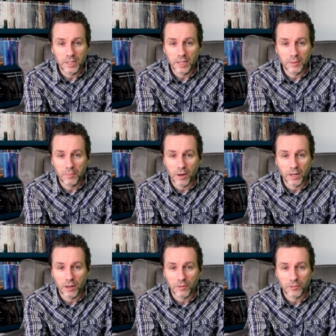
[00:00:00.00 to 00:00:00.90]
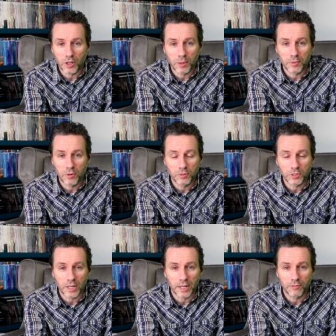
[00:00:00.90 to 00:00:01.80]
in my lifetime, of course
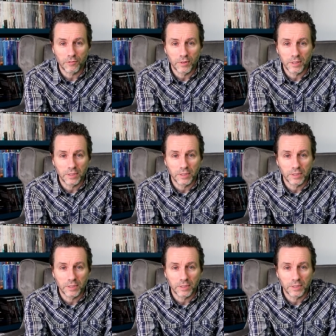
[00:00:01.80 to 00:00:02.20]
I have.